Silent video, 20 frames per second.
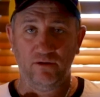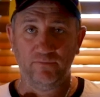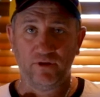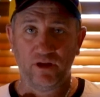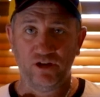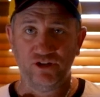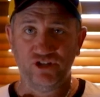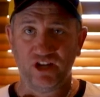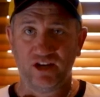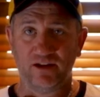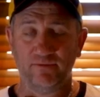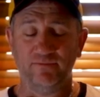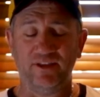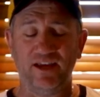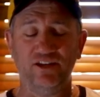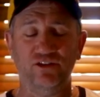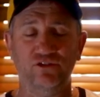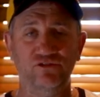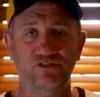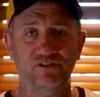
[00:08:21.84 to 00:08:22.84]
Go check them.
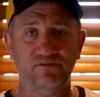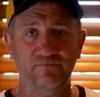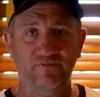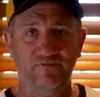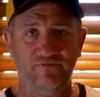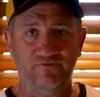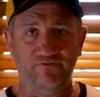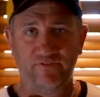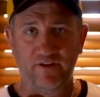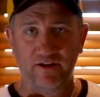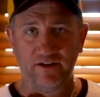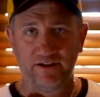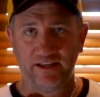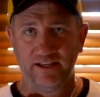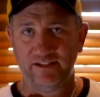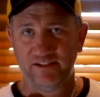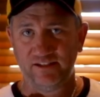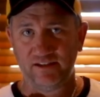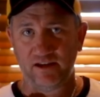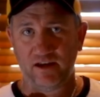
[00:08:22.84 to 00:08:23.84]
They do some
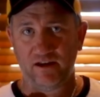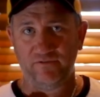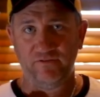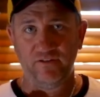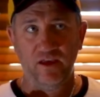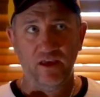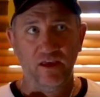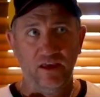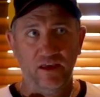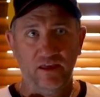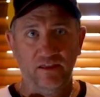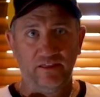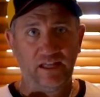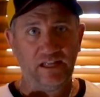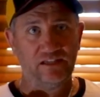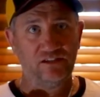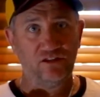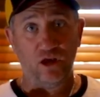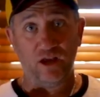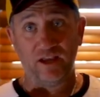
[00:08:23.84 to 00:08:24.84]
funky stuff.
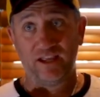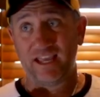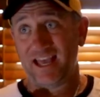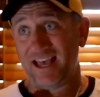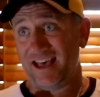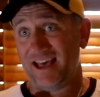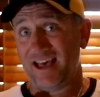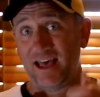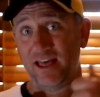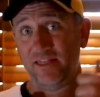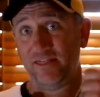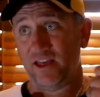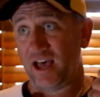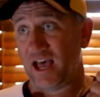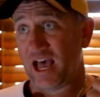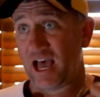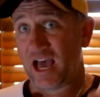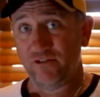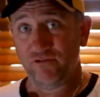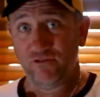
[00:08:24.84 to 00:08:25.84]
Things like the
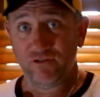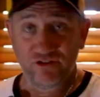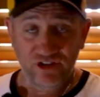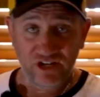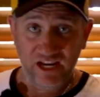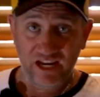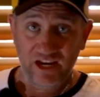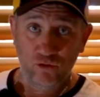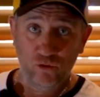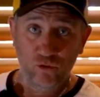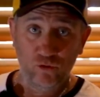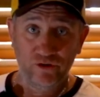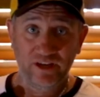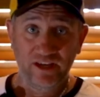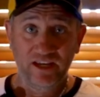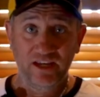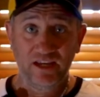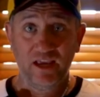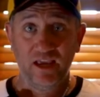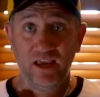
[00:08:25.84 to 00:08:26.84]
100-year
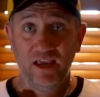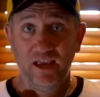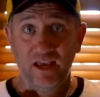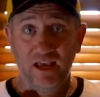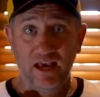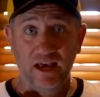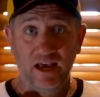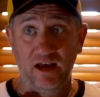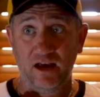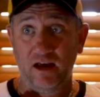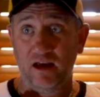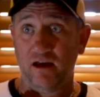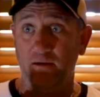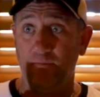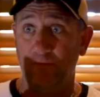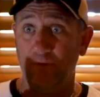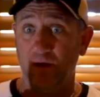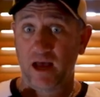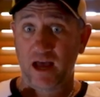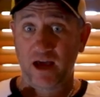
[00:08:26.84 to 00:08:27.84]
hoodie,
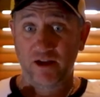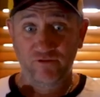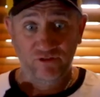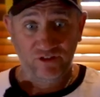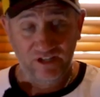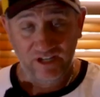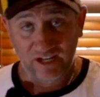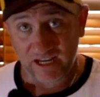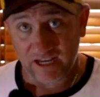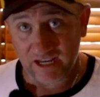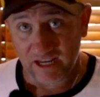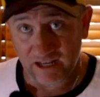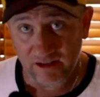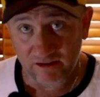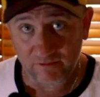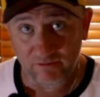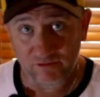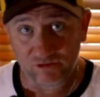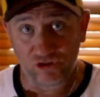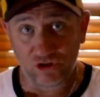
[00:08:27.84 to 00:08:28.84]
100-year
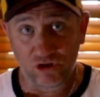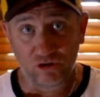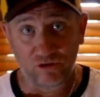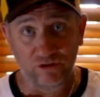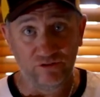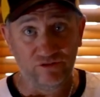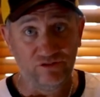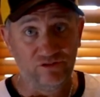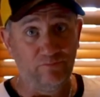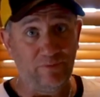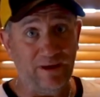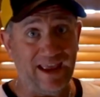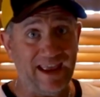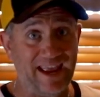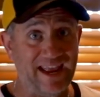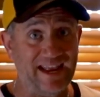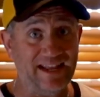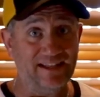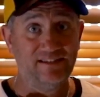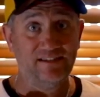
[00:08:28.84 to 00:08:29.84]
joggers,
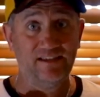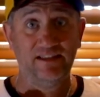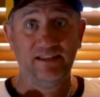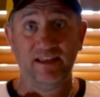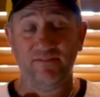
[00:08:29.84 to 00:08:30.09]
pants.